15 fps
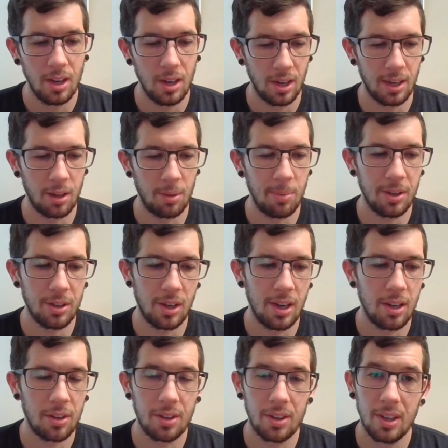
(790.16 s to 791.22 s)
Now, the mental
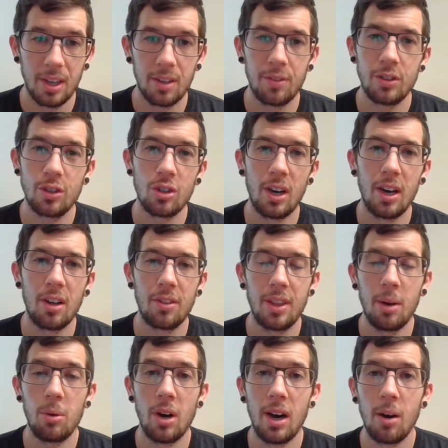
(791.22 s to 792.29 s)
health, physical health, that
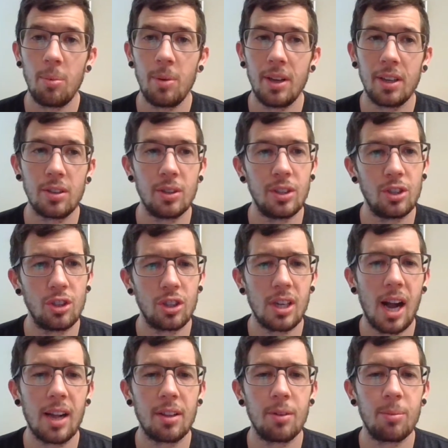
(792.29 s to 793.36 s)
will help increase your
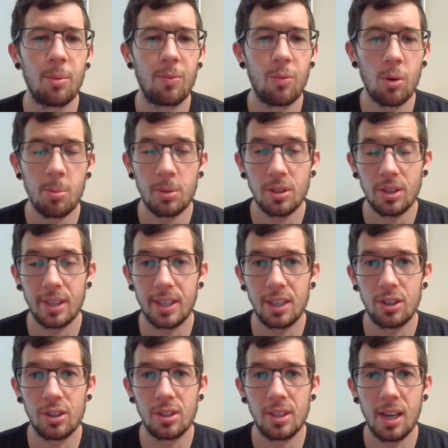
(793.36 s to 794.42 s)
cognitive performance, like I
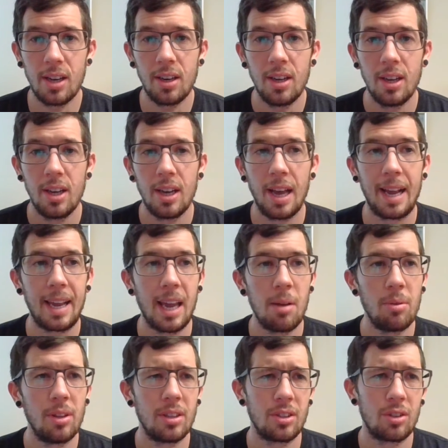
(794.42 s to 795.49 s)
just said. In gaming,
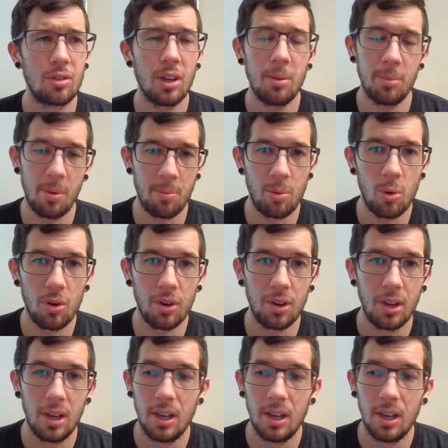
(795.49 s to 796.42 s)
that's incredibly important.